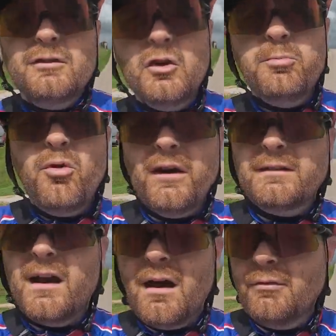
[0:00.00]
Dew
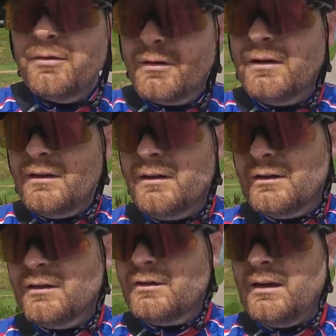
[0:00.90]
point of
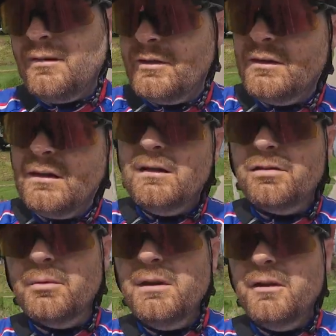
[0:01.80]

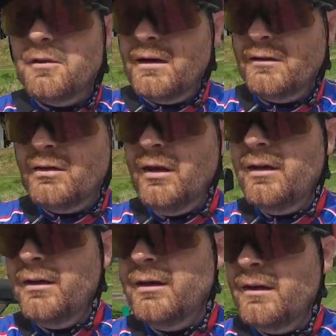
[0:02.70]
73 degrees.
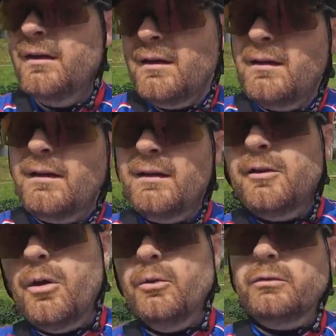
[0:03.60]

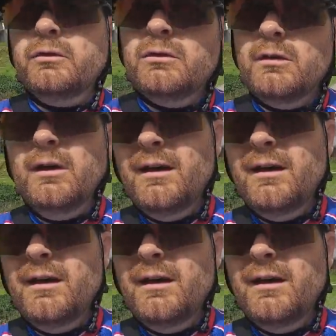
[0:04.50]
Gross.